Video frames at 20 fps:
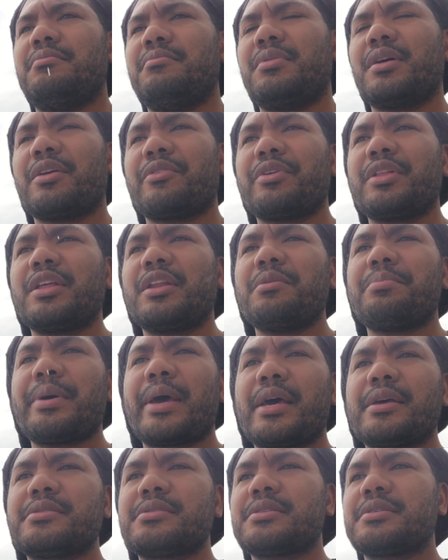But it really
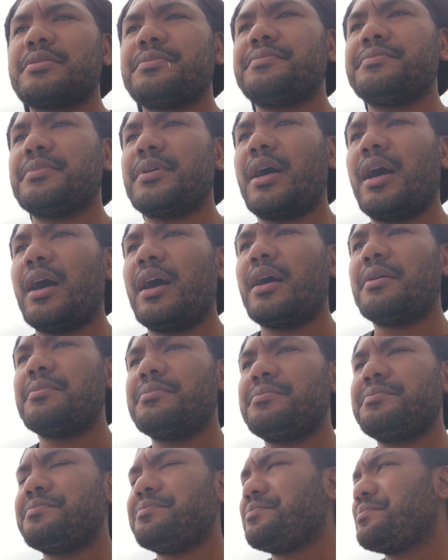depends.
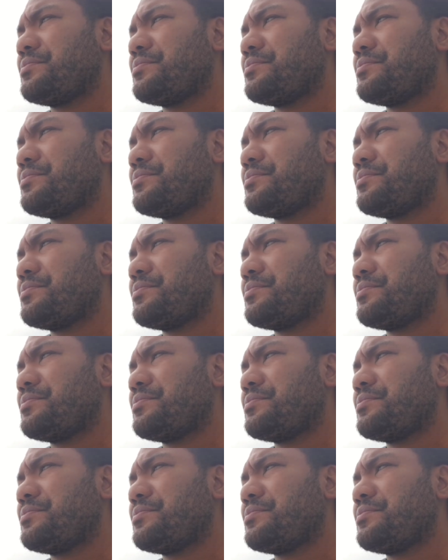I